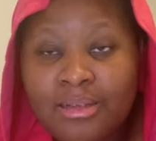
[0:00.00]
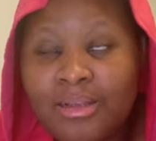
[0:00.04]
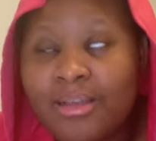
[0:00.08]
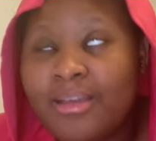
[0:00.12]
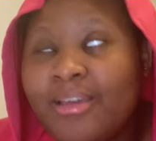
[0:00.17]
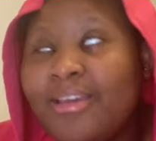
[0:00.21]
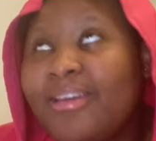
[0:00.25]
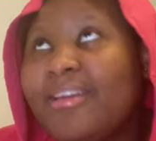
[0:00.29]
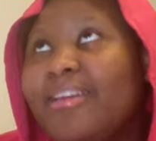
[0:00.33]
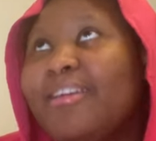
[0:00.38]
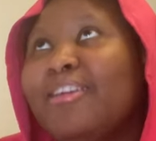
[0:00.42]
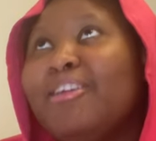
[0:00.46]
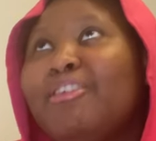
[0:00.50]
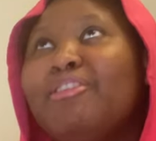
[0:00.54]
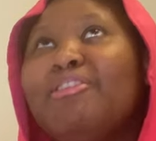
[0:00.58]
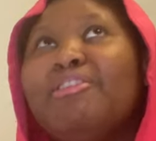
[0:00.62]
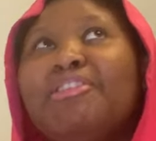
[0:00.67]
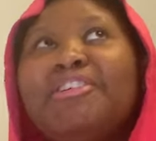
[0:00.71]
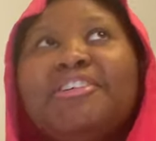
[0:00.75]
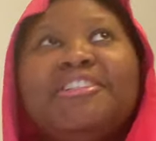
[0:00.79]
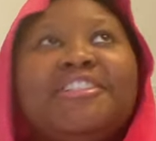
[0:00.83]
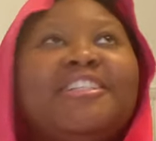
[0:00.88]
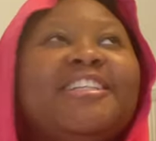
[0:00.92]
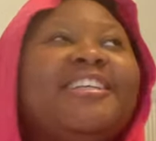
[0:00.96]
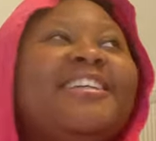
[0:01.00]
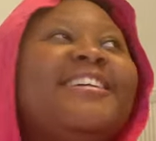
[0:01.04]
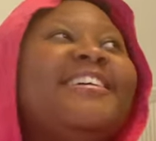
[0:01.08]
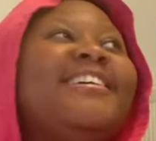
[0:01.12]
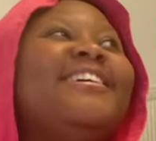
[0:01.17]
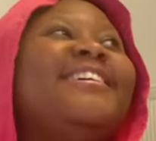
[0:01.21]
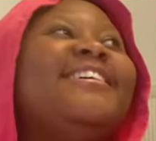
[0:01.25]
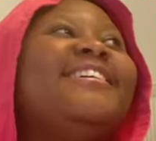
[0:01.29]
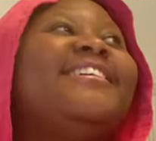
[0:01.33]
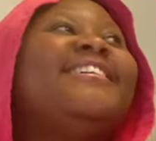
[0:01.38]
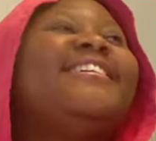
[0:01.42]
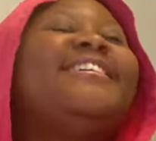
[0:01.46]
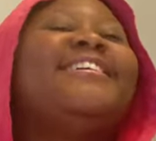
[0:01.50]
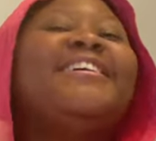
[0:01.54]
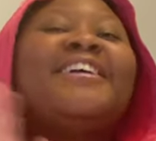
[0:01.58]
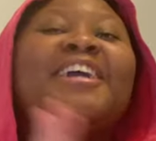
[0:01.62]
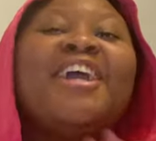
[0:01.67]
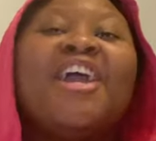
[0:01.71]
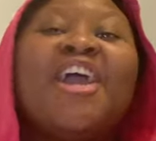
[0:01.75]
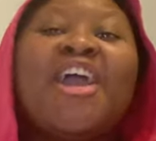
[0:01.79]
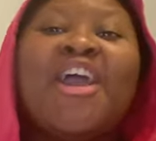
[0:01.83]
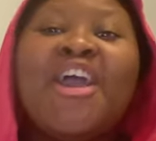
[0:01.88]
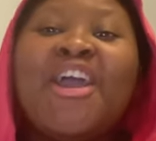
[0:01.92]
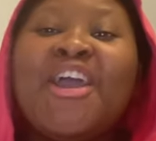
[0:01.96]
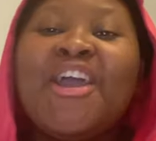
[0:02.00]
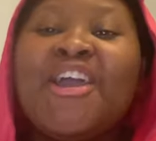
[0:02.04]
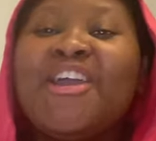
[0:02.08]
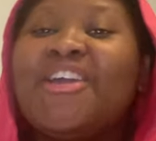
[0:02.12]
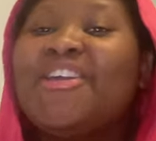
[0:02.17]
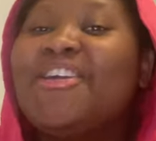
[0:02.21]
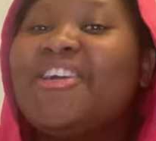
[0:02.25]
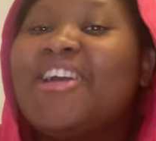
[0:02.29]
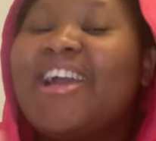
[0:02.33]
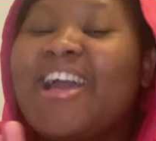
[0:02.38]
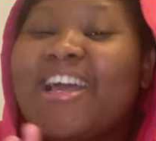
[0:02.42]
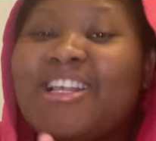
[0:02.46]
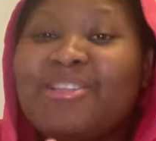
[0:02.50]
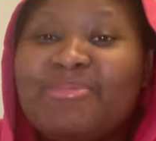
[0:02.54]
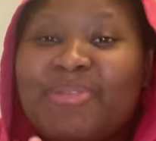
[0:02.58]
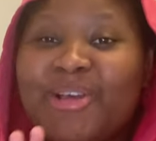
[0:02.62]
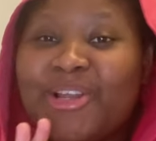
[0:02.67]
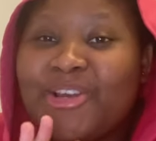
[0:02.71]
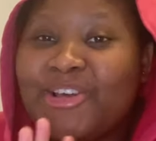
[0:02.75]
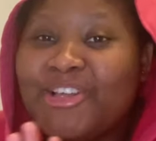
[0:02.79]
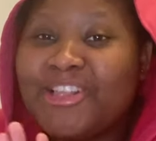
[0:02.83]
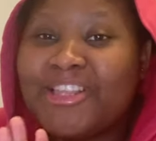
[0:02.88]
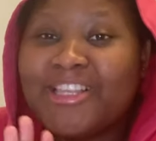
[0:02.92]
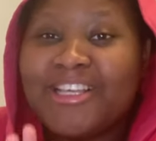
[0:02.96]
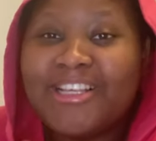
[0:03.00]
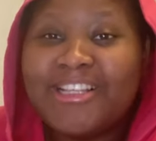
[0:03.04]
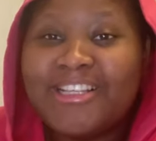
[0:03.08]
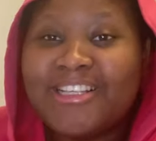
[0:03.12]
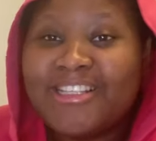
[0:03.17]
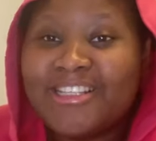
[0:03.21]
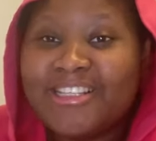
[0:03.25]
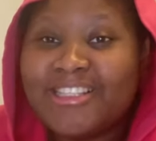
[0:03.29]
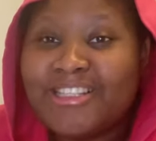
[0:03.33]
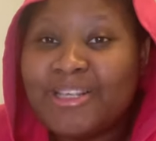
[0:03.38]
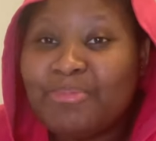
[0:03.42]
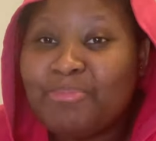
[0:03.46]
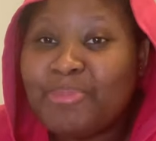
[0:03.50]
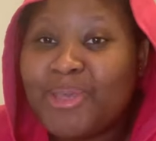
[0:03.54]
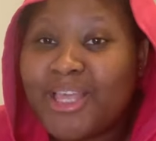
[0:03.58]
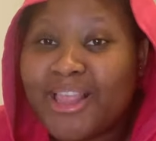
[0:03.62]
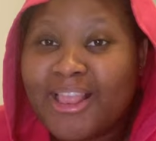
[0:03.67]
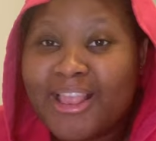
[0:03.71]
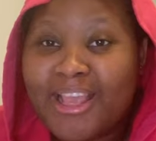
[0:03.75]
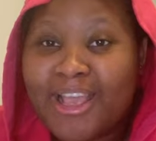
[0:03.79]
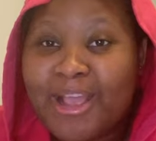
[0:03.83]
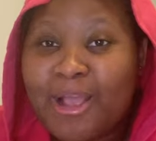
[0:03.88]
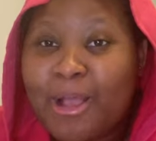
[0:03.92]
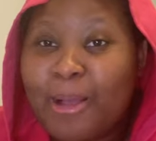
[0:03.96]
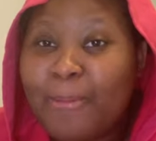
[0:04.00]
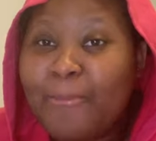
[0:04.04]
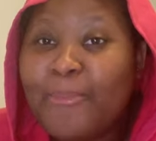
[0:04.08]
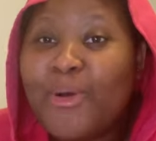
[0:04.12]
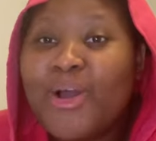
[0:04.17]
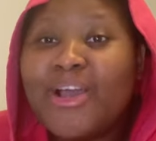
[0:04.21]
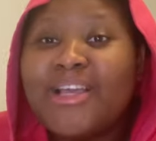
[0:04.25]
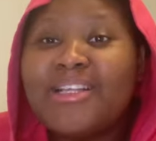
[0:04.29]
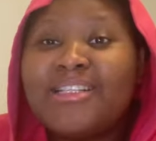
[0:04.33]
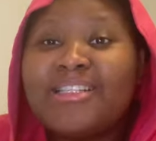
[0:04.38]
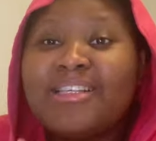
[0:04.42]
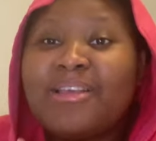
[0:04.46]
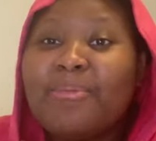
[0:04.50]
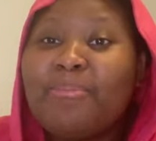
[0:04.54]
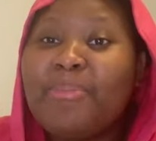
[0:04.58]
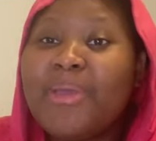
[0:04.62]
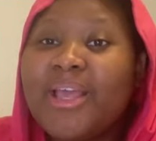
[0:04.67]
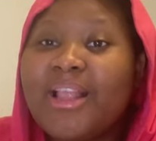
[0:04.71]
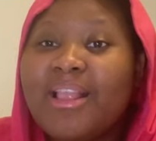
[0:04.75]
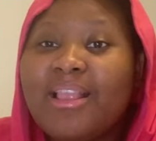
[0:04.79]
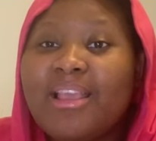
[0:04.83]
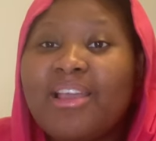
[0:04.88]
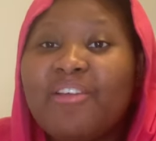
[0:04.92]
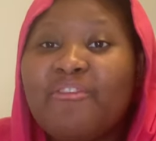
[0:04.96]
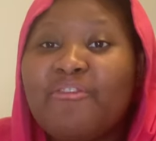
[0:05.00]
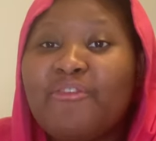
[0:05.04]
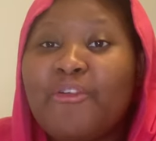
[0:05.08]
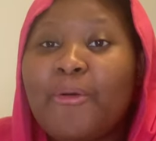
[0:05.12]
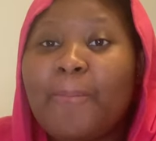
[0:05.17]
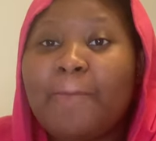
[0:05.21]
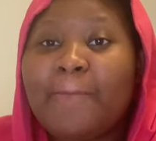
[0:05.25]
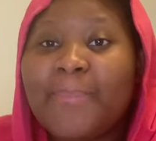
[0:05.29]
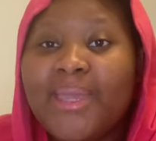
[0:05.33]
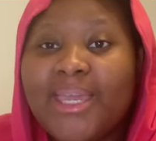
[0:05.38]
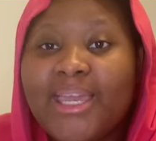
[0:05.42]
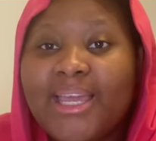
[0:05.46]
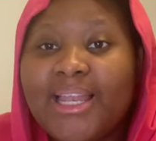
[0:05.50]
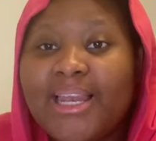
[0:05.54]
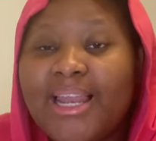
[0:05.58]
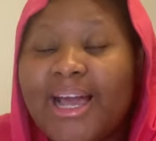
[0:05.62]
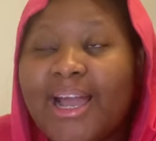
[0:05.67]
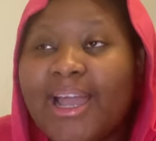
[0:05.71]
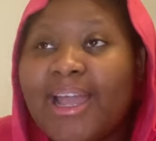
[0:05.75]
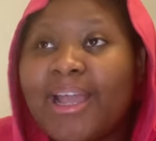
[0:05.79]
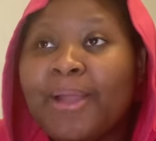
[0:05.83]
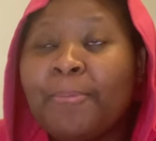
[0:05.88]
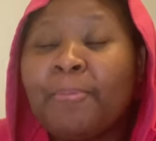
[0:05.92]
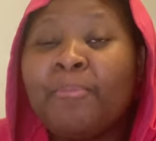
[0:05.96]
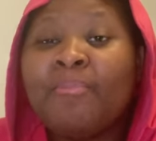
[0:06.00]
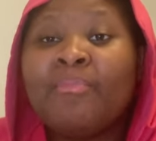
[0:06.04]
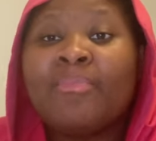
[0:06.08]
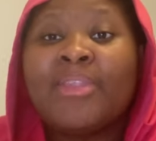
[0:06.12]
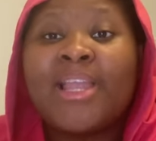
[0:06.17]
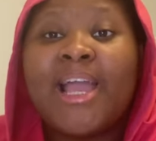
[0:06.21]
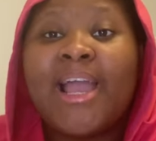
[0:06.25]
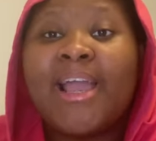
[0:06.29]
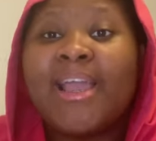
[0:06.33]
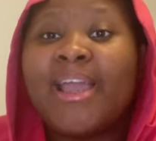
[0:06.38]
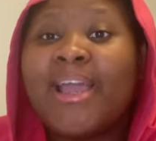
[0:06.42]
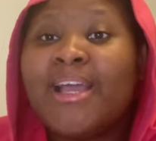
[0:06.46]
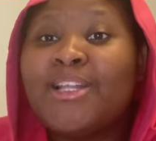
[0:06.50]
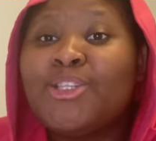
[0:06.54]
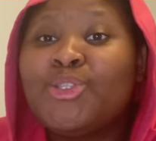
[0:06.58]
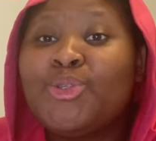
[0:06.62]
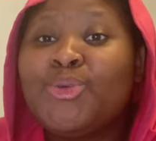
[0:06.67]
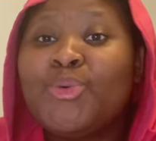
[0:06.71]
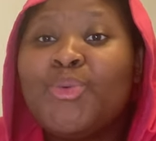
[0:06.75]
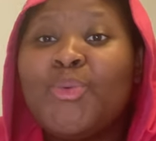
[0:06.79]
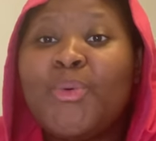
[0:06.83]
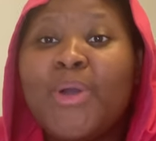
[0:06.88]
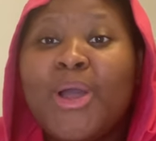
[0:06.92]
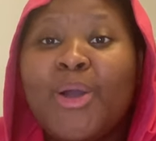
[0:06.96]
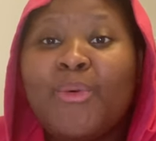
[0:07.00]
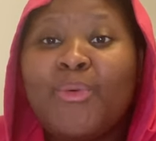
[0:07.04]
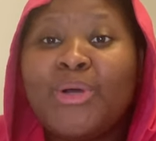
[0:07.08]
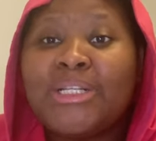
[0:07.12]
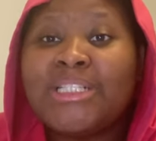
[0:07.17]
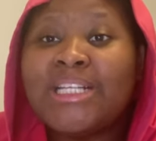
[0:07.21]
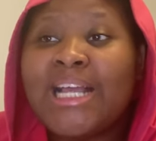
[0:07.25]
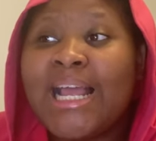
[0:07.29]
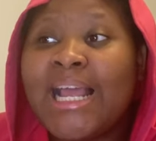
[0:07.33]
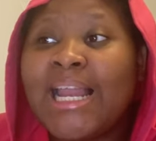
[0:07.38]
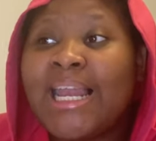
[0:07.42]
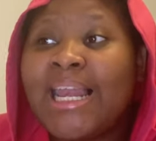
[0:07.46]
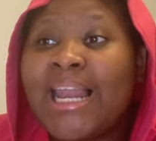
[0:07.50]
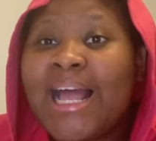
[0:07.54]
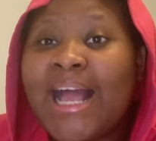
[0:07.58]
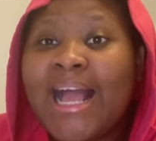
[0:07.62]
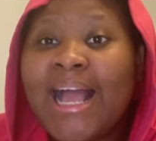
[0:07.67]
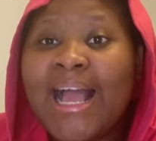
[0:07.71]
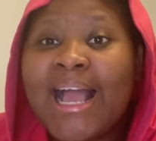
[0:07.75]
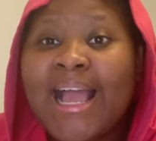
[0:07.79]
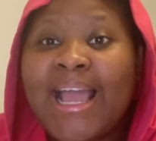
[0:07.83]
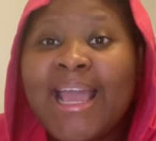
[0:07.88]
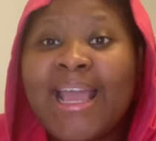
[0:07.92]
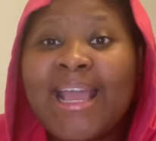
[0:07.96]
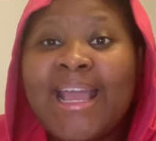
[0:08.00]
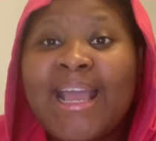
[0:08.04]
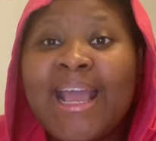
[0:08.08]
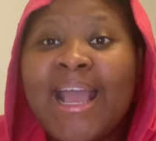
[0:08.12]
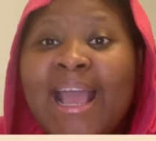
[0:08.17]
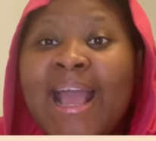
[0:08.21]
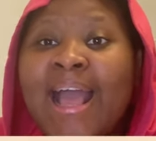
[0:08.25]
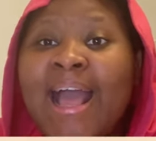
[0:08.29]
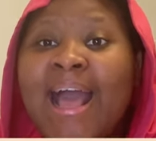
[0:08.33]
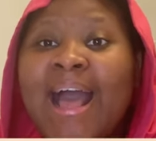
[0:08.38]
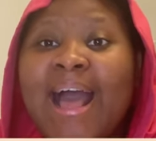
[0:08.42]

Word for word: Hey God, you guys might not think this is a big thing, but it's a big thing for me. Like, I get to wear what I like.